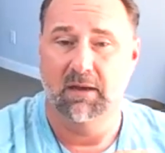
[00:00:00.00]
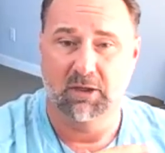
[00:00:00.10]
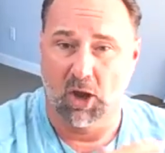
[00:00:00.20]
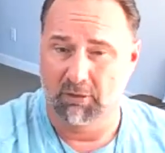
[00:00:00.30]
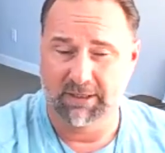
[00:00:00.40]

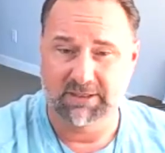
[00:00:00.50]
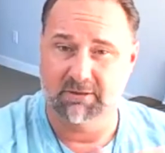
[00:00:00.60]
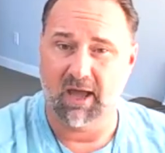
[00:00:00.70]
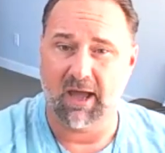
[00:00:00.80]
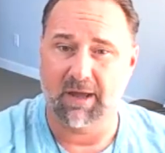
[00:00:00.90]
colleagues
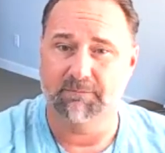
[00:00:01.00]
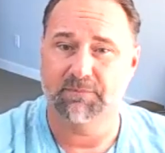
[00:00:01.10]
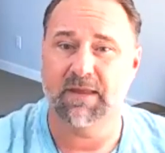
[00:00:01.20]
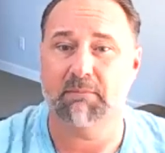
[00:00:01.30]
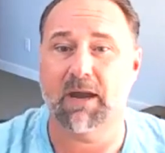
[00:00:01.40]
thought
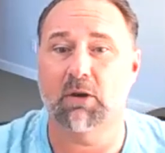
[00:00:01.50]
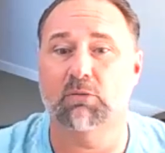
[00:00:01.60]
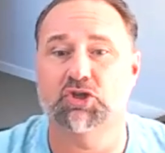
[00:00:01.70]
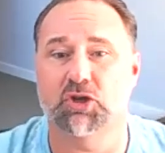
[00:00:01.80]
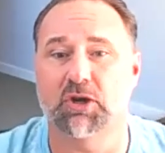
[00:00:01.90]
than my
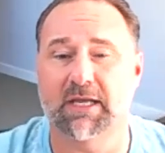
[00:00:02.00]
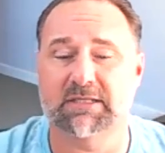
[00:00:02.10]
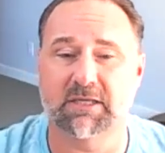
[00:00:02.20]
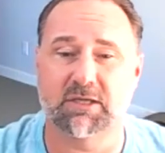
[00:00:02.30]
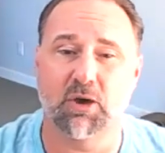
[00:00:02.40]
own journey
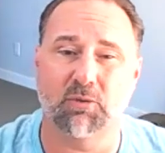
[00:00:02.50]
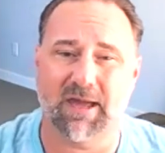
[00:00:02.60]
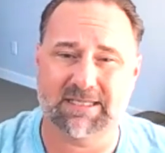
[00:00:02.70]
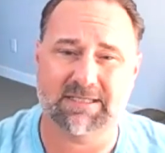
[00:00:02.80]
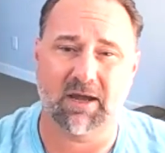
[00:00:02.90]
to know
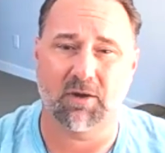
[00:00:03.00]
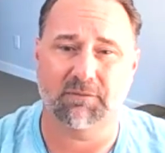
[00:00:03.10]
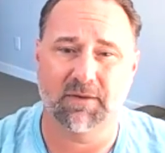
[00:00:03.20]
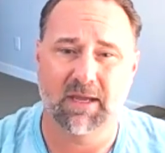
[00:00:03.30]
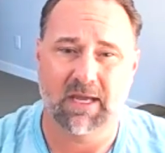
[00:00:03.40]
thyself
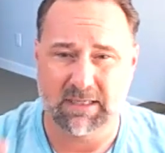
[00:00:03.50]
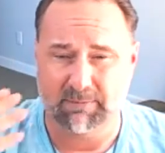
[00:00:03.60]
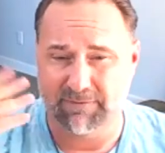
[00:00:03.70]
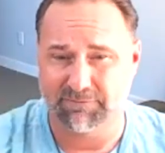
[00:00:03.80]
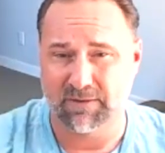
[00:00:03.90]
and to
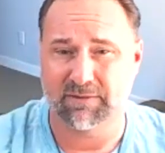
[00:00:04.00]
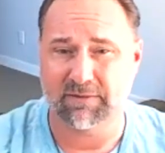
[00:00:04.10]
be a free